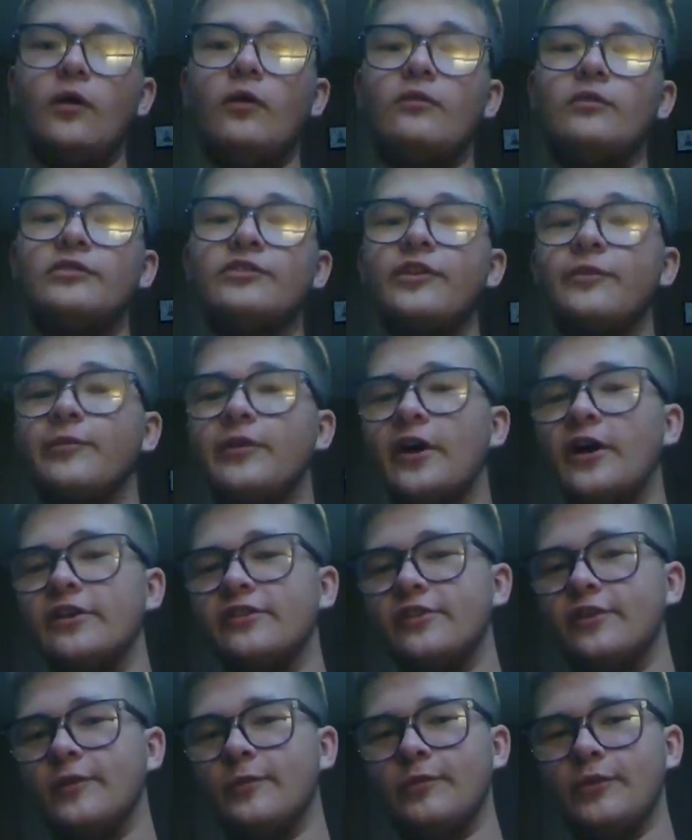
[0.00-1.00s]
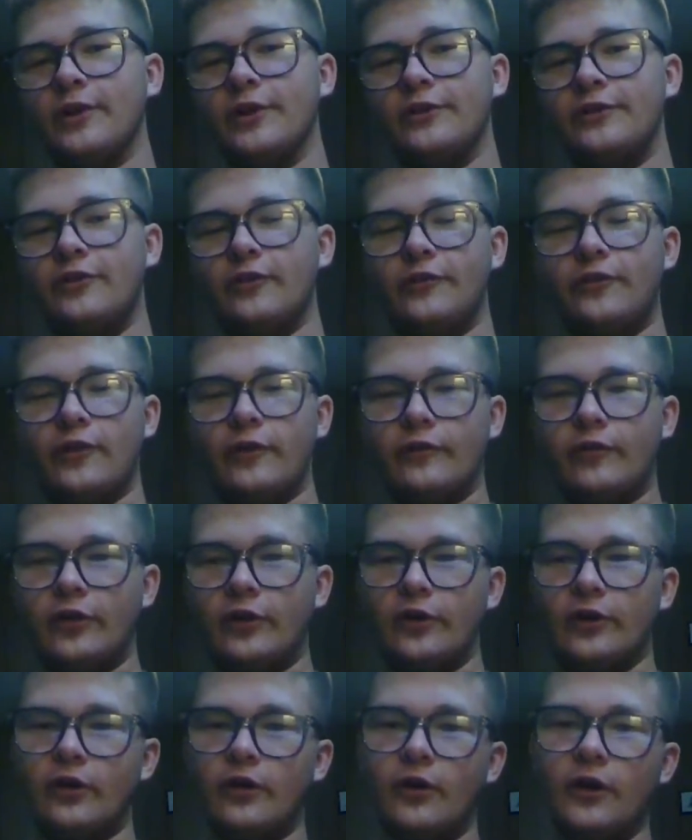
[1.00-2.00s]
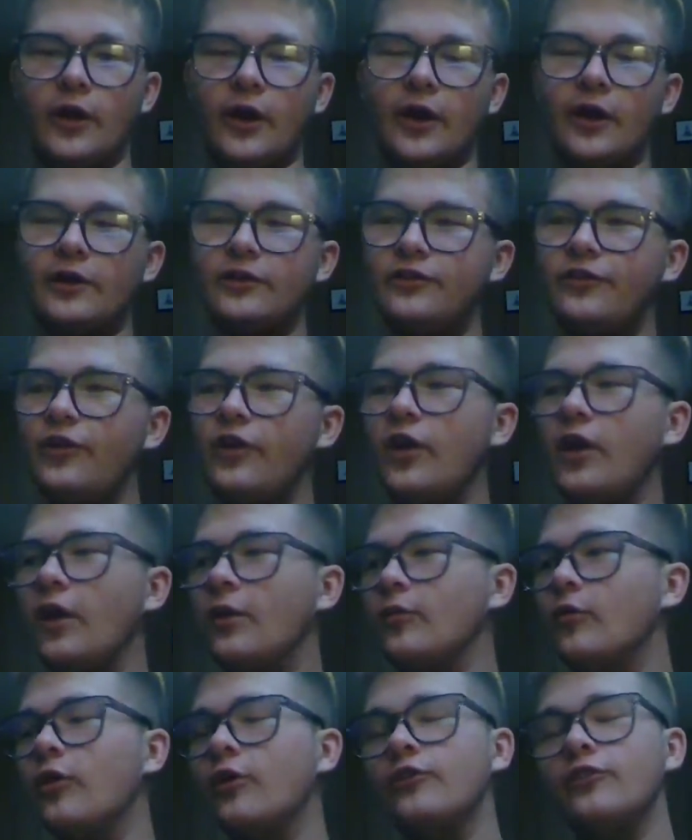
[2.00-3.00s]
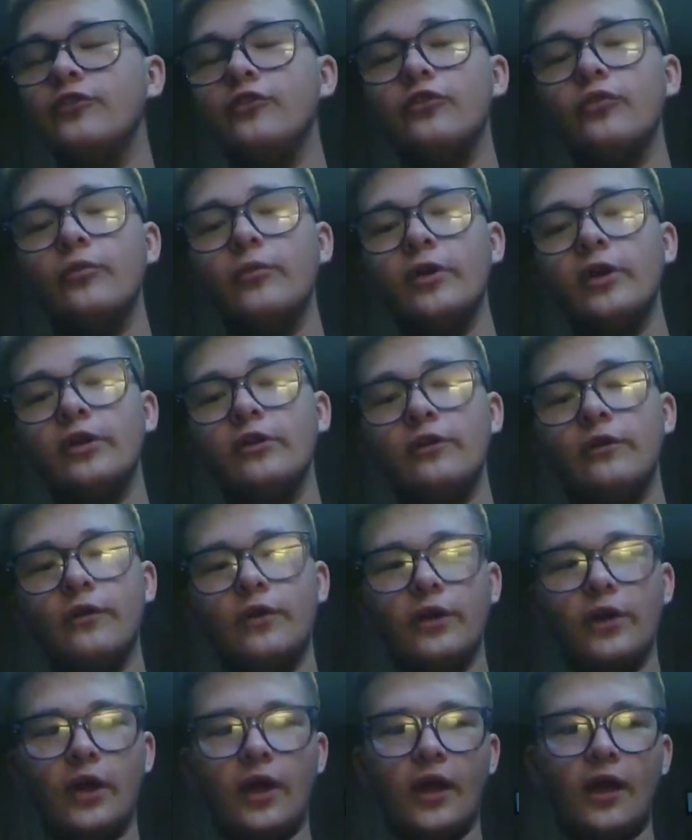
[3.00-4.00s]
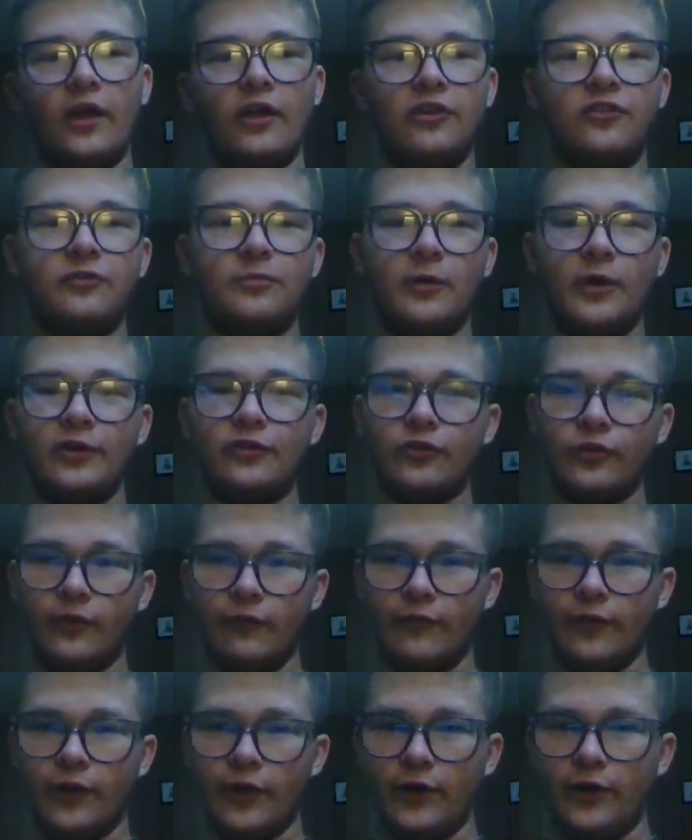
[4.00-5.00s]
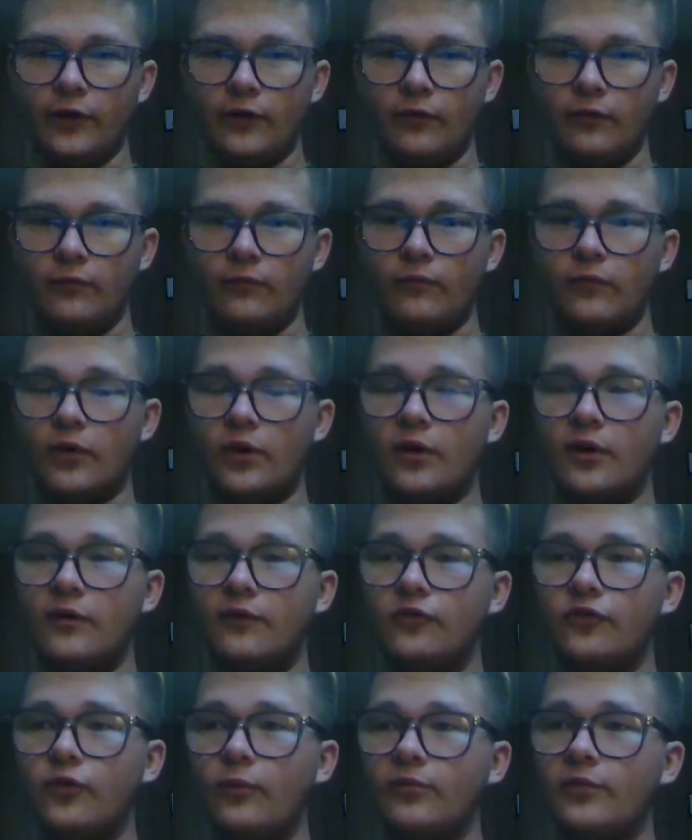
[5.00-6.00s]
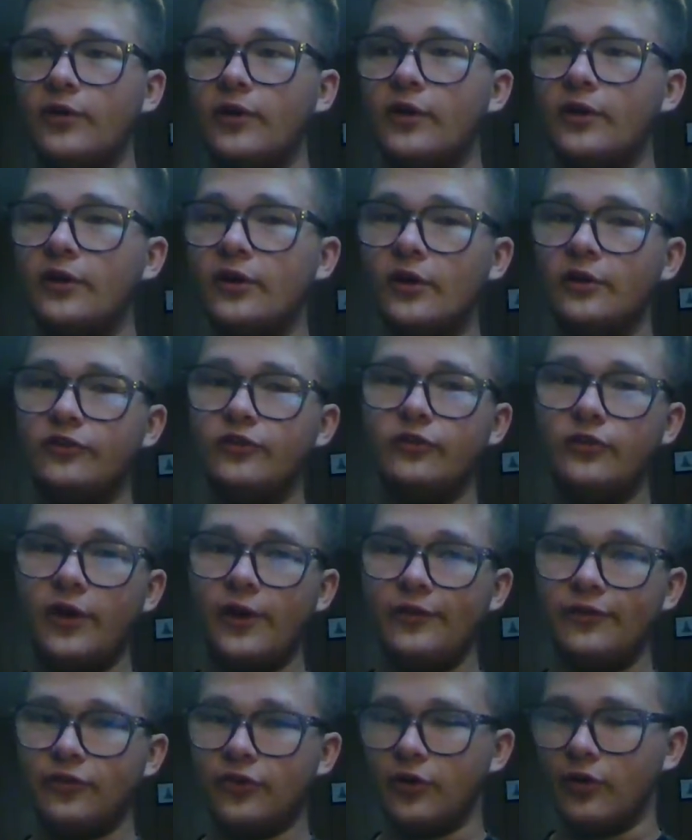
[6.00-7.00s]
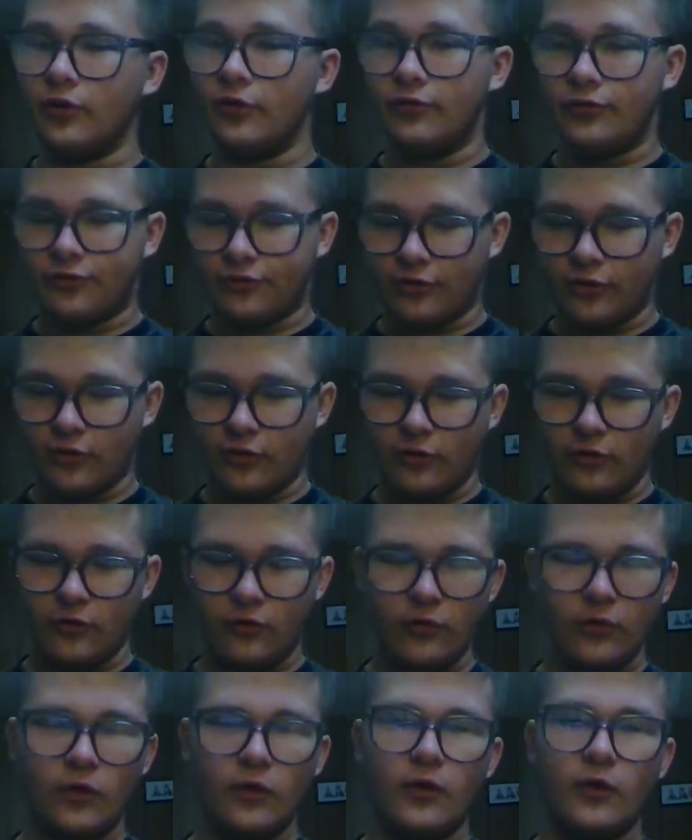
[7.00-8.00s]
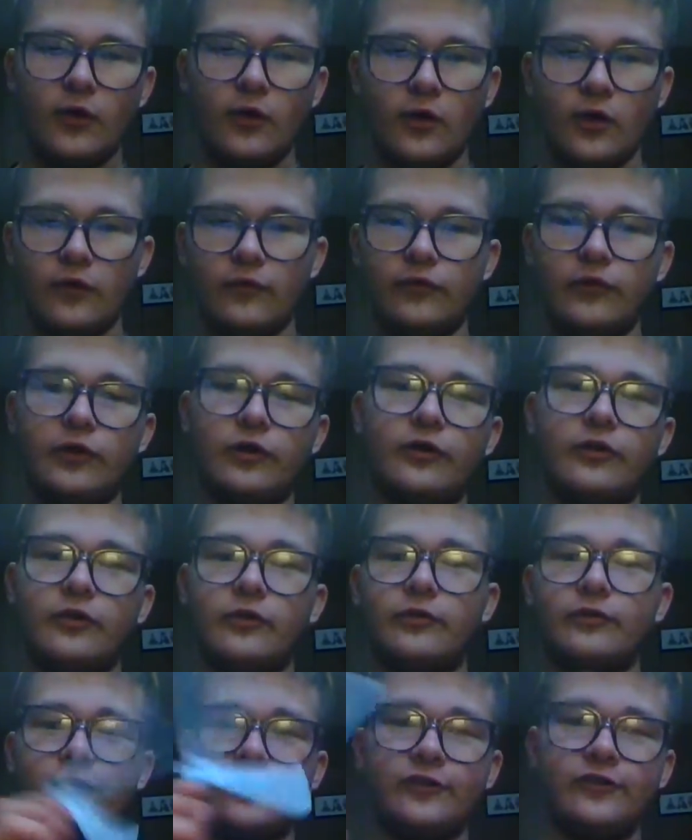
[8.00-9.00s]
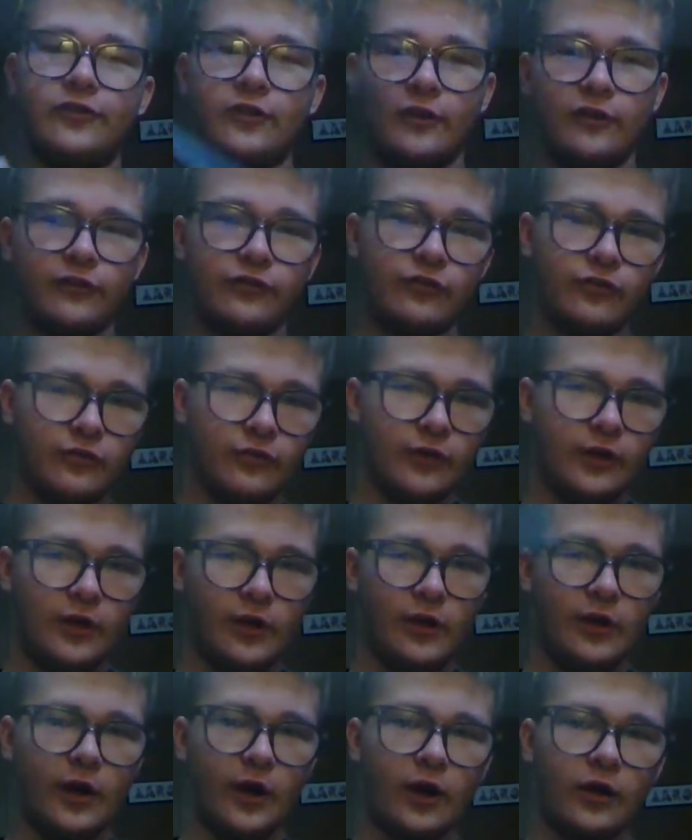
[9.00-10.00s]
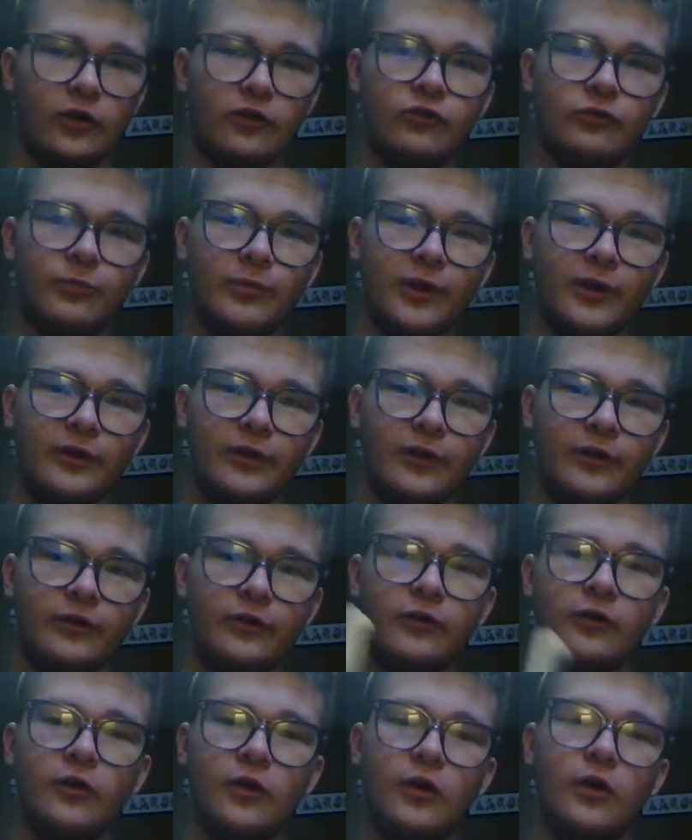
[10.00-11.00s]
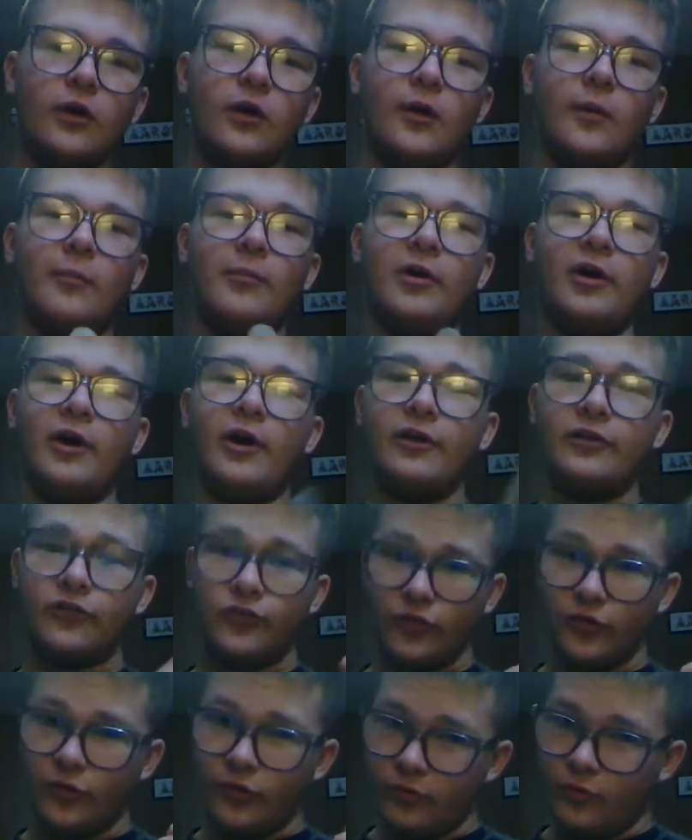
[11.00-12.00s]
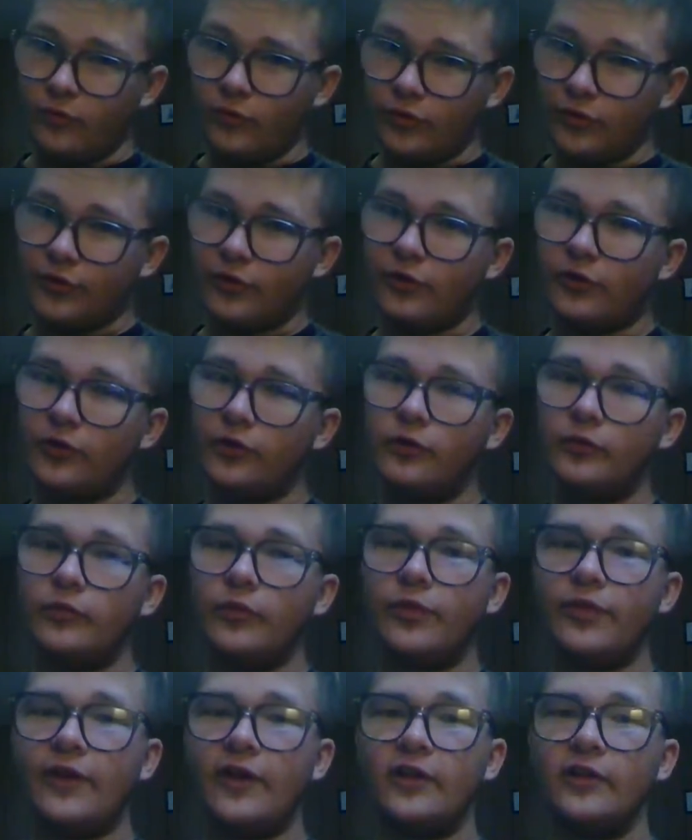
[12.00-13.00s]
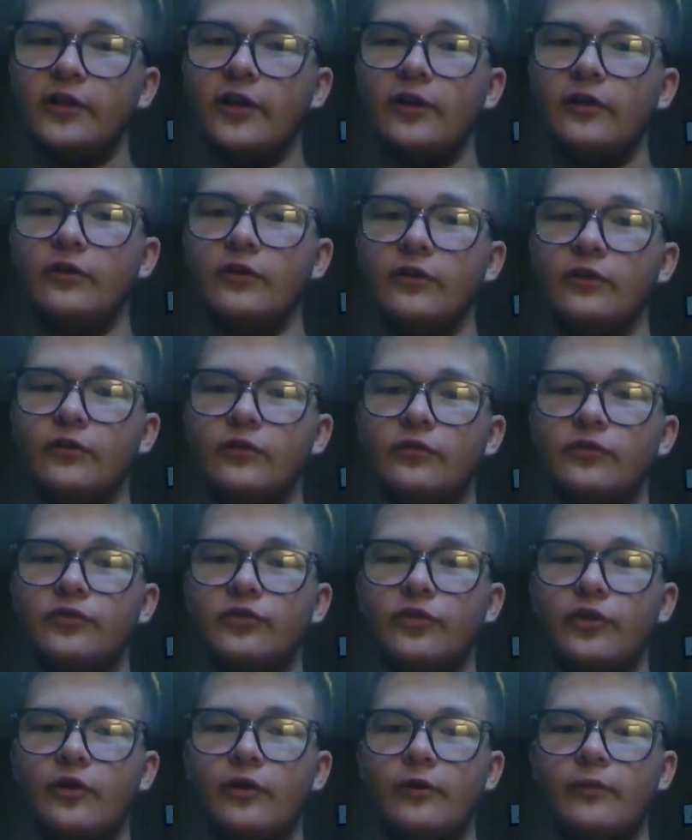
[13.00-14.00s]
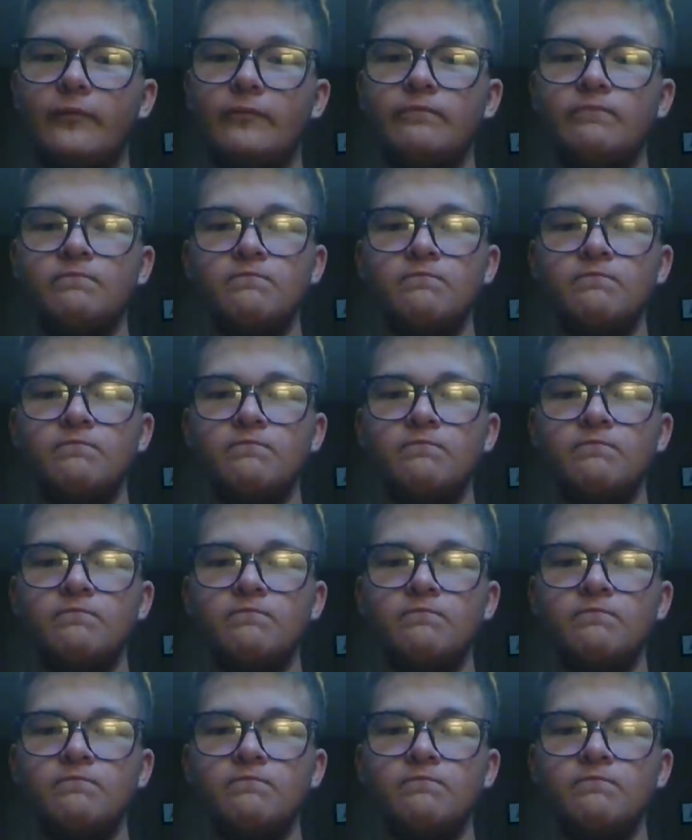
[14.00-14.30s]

What's up guys, Hiddenblader 250 here, and today I'm going to be doing a special video of something I got two days ago. So, if you don't know what this is, then I'll explain later, but we'll get on with that later. So,